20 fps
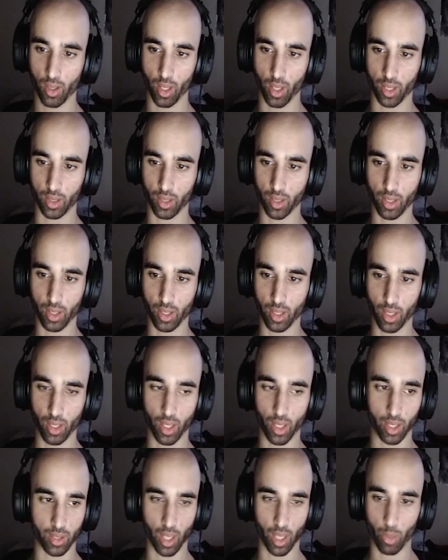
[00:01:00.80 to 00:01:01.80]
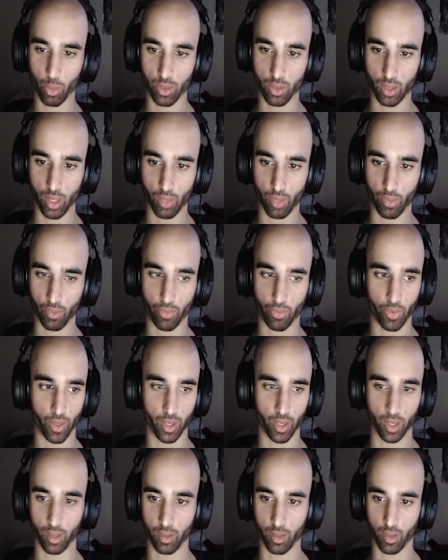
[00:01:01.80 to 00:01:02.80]
Like, literally, like, that wasn't even
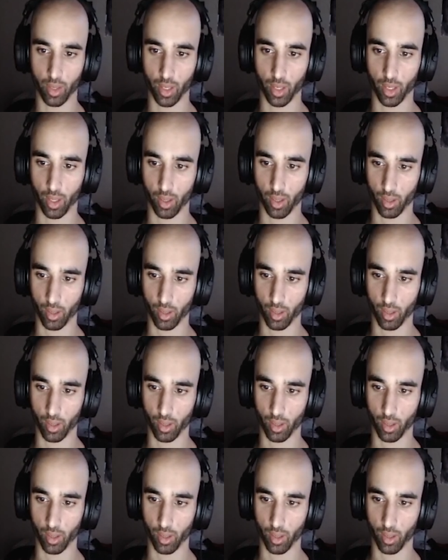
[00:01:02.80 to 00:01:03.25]
funny. Like...